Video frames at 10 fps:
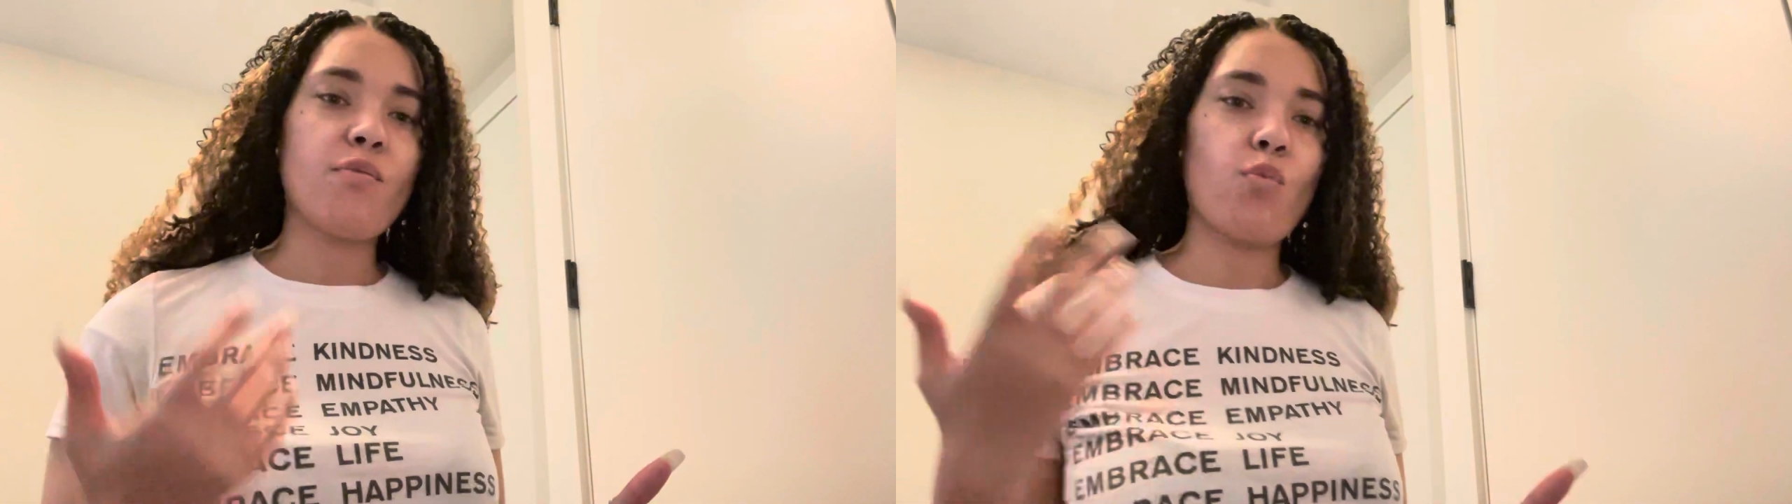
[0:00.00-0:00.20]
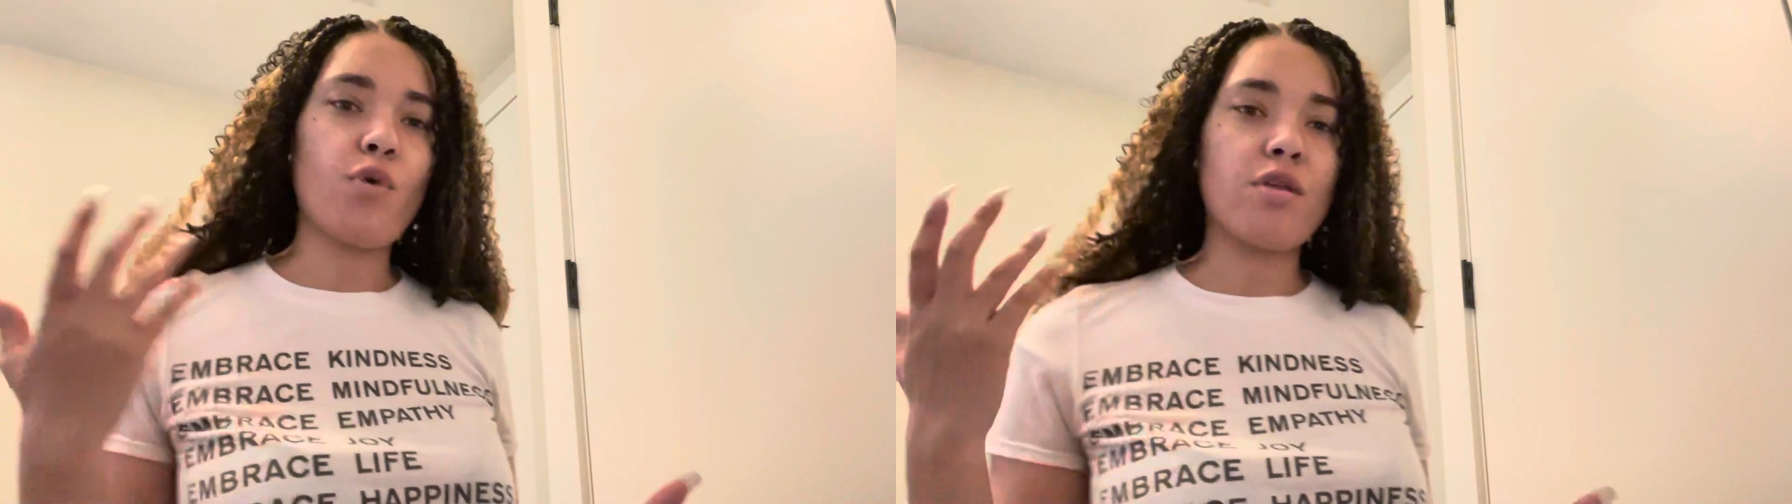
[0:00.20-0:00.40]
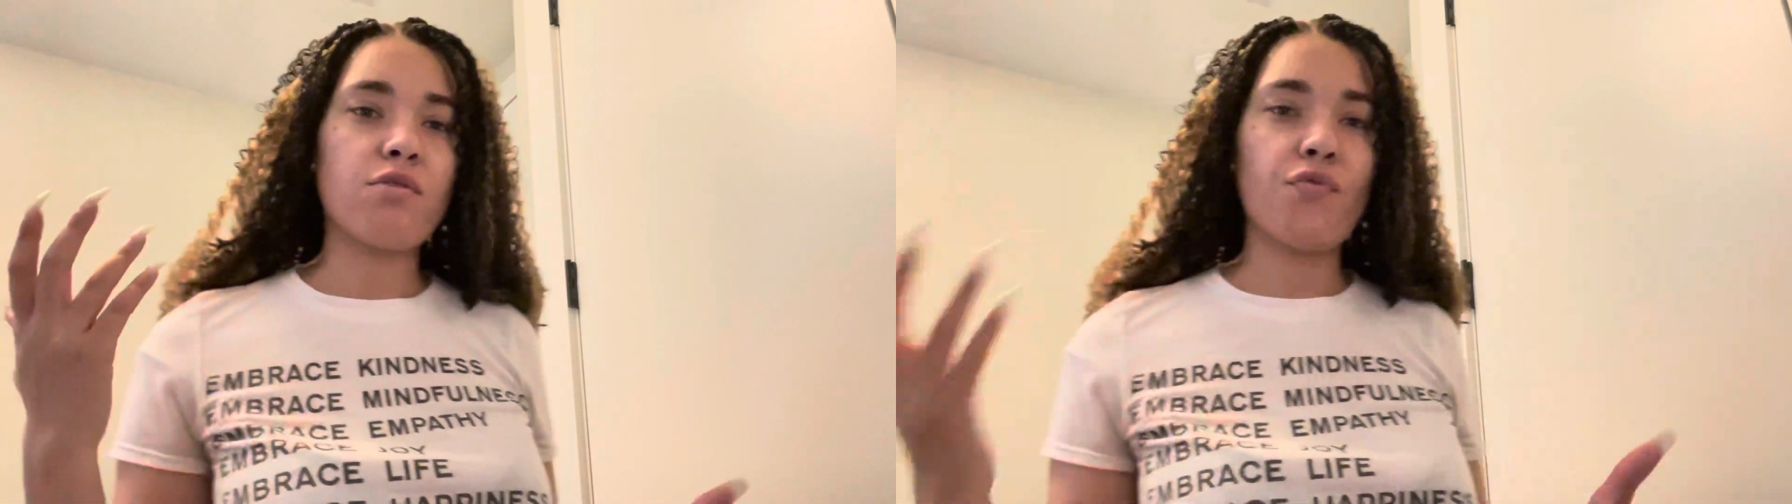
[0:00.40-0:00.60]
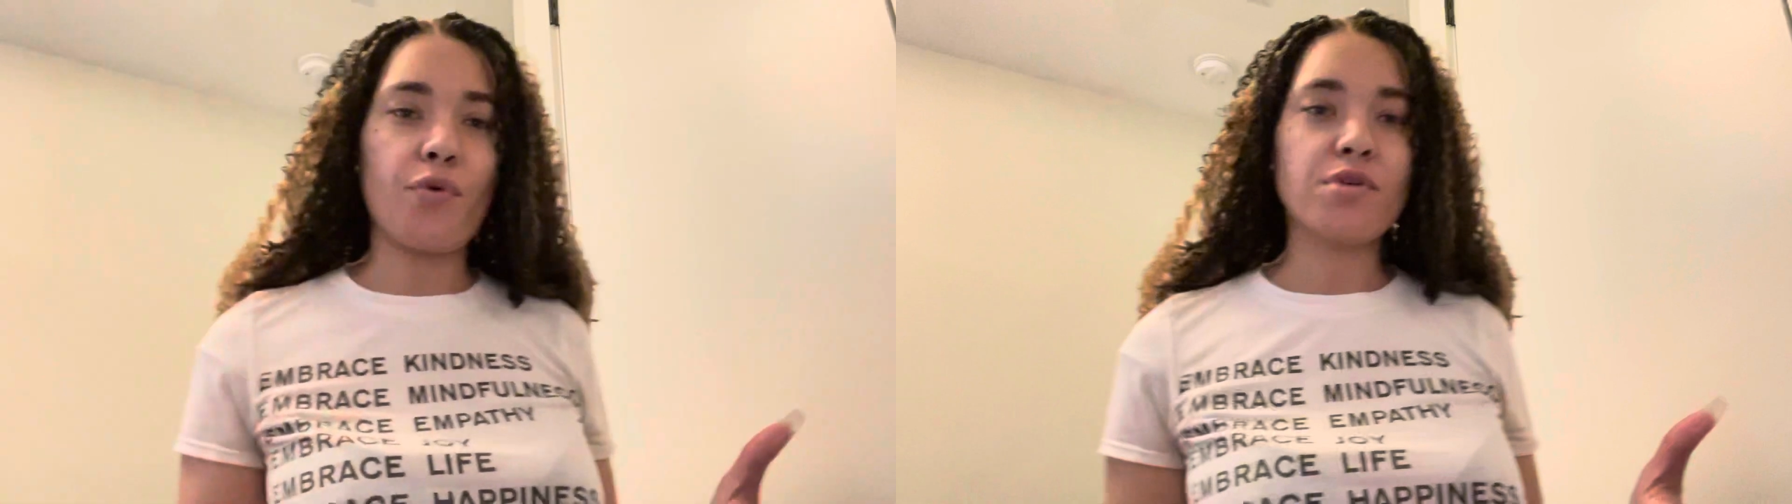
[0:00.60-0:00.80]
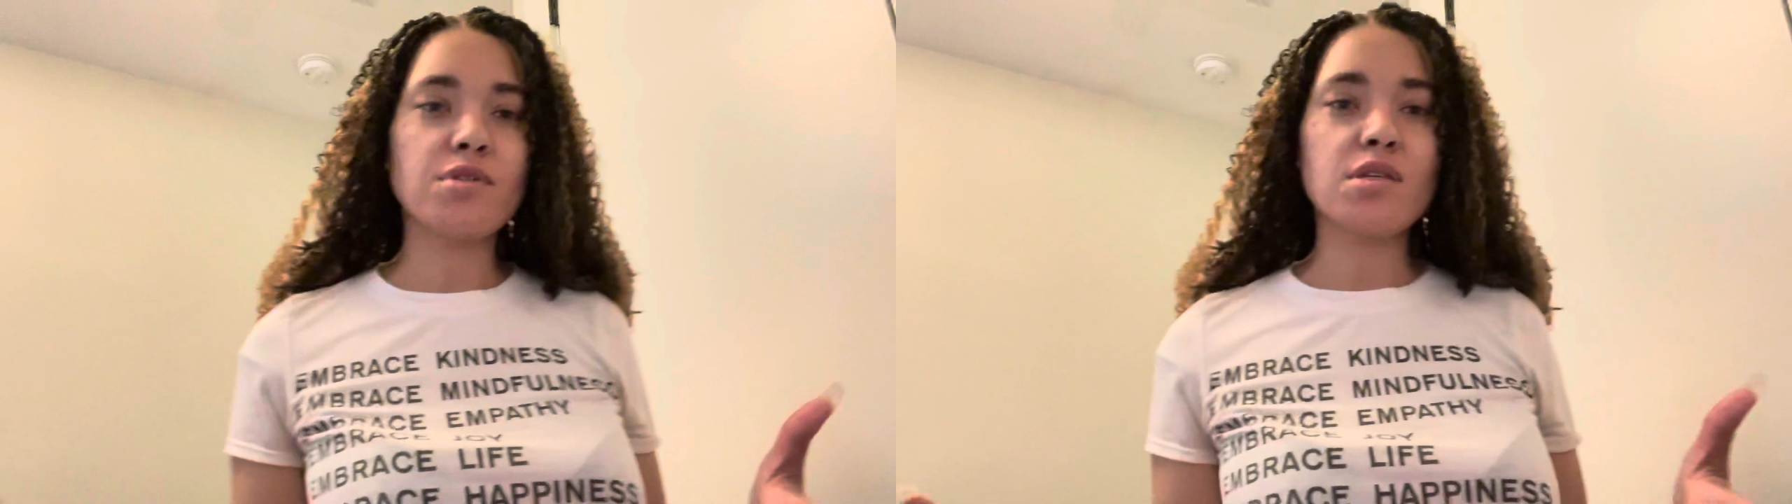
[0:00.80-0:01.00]
with
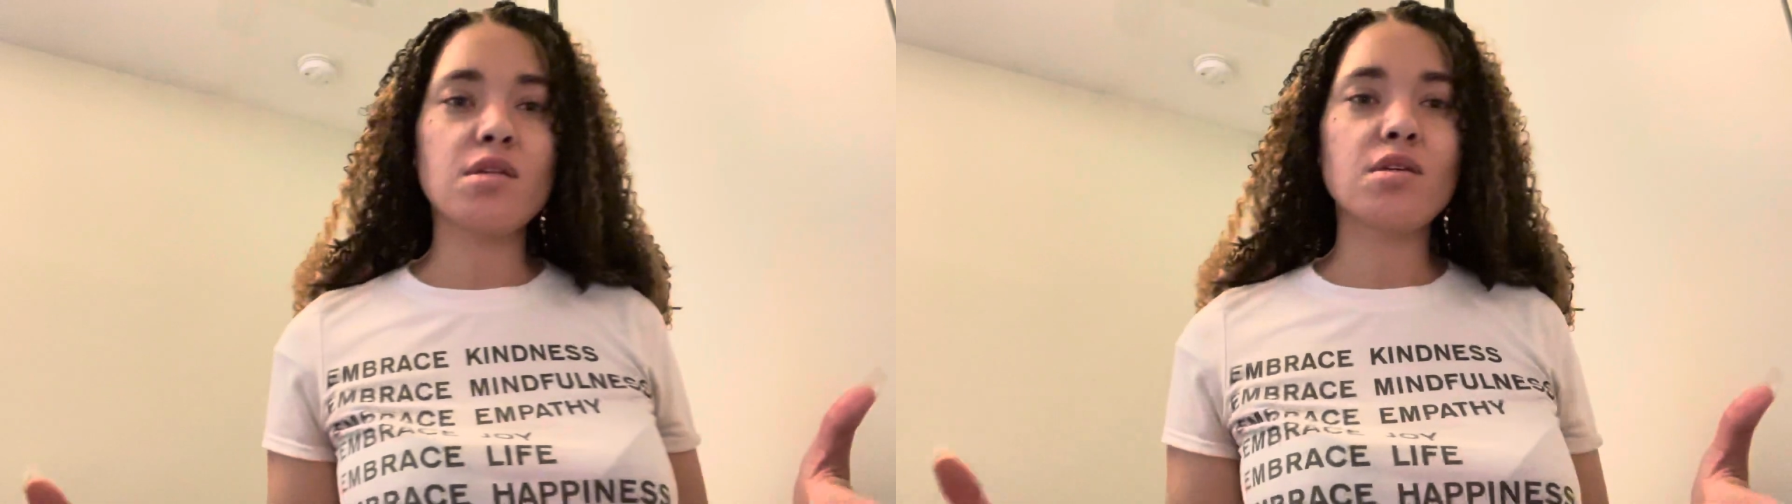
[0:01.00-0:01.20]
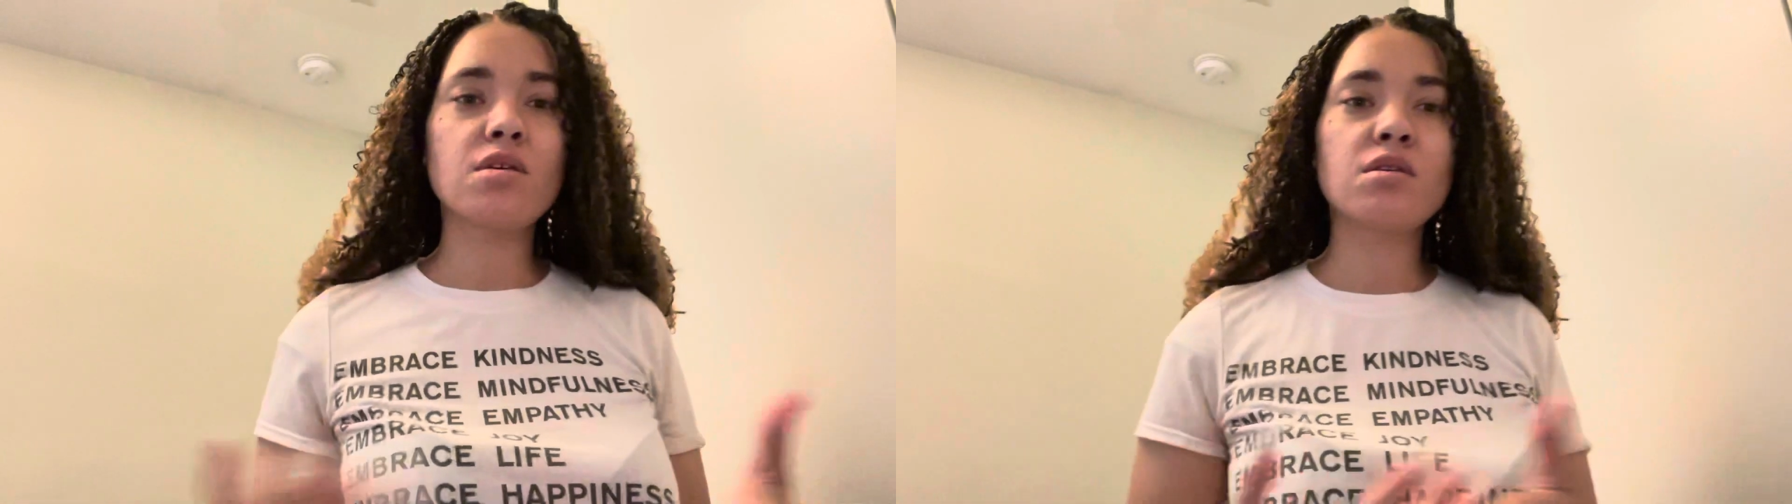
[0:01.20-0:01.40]
forcing